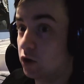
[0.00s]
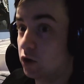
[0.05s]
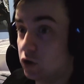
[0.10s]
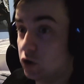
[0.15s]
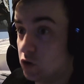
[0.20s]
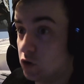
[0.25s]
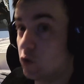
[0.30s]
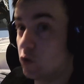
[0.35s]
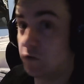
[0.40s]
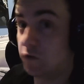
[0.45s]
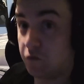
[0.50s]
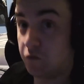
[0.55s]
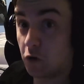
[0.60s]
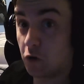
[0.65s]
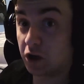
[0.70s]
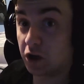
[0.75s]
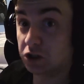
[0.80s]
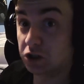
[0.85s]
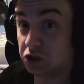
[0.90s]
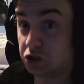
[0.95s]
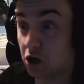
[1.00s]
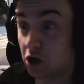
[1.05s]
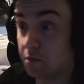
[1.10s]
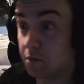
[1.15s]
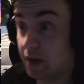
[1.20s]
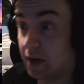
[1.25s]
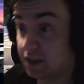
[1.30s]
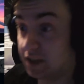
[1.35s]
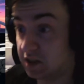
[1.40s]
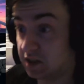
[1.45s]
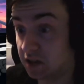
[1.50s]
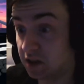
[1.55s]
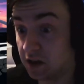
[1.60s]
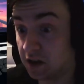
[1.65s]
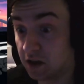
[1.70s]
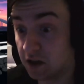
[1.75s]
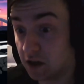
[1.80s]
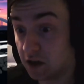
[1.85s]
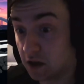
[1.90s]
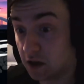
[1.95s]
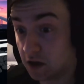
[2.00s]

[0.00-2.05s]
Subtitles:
but good fucking job, mates.